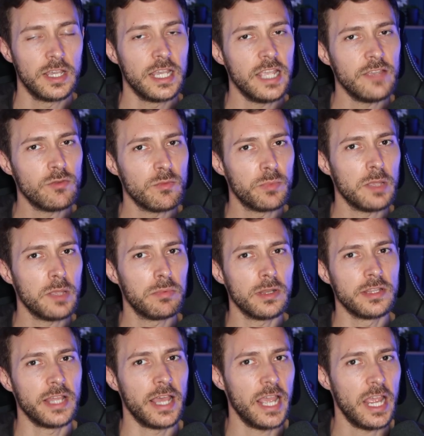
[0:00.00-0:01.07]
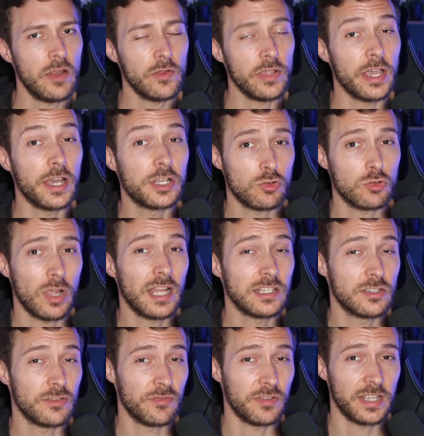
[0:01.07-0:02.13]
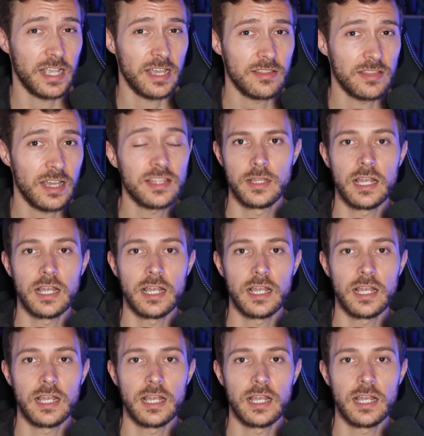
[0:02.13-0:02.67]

Even people in the area are trying to forget that.